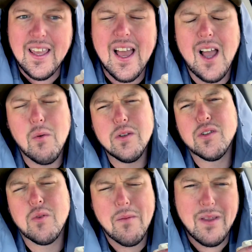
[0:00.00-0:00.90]
I was
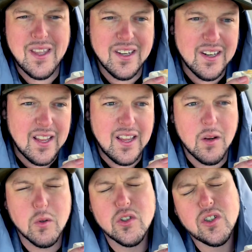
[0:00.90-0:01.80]
swimming and it
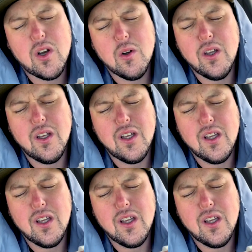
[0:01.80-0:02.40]
was so good.